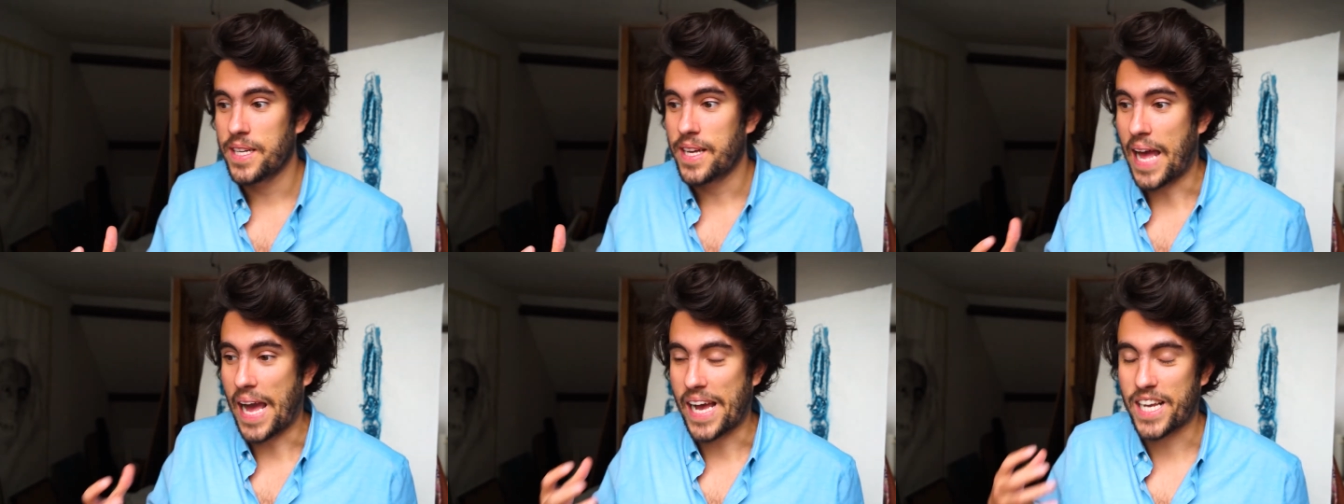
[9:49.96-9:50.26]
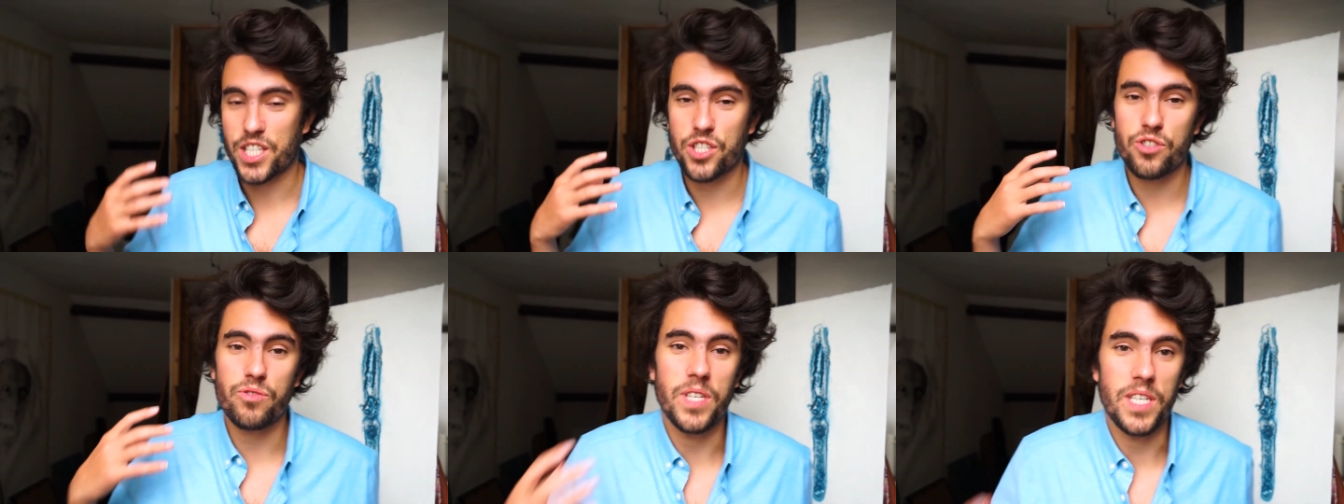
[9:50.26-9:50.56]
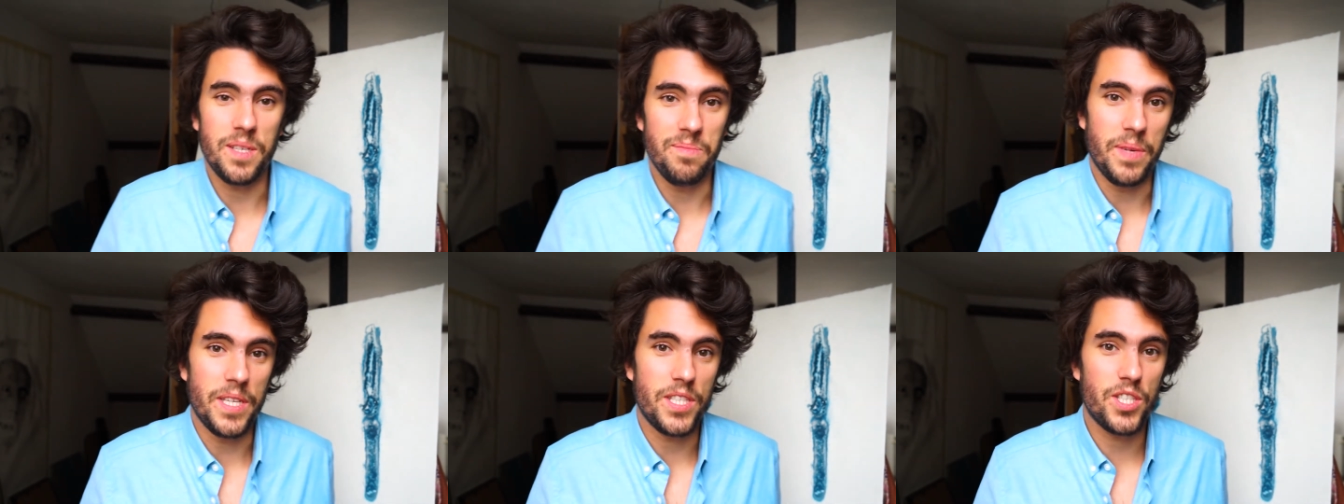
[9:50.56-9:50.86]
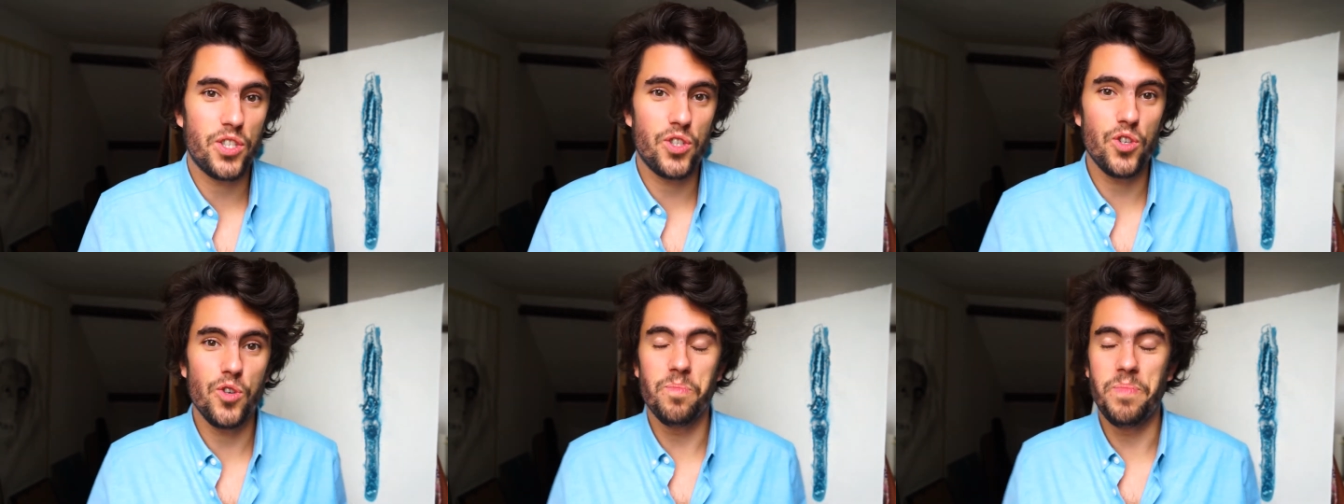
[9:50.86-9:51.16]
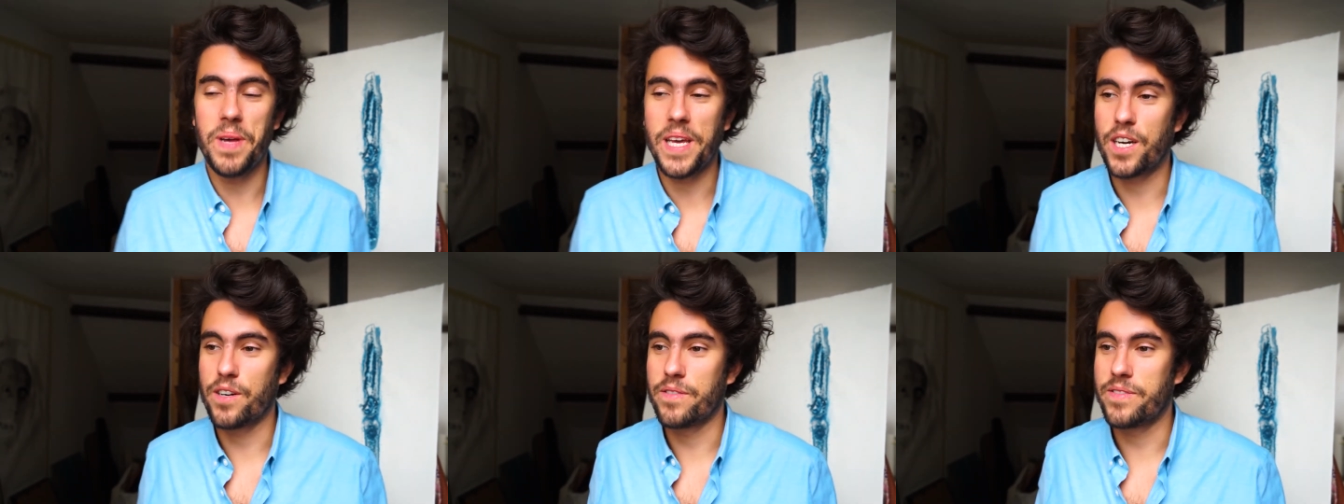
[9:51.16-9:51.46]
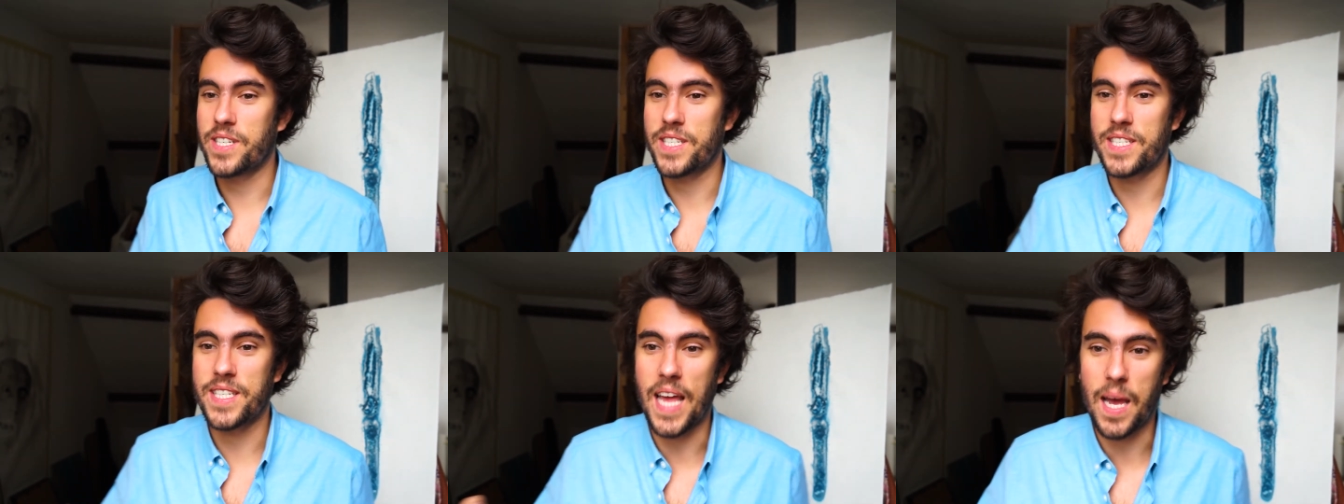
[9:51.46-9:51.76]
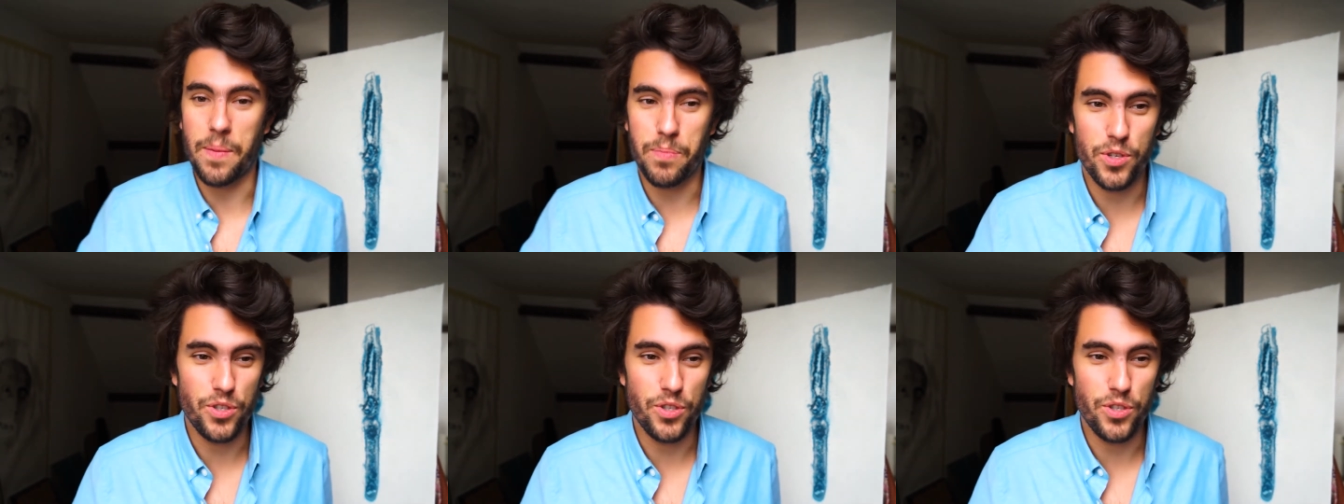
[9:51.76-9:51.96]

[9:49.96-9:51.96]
extreme. It's too big of a step.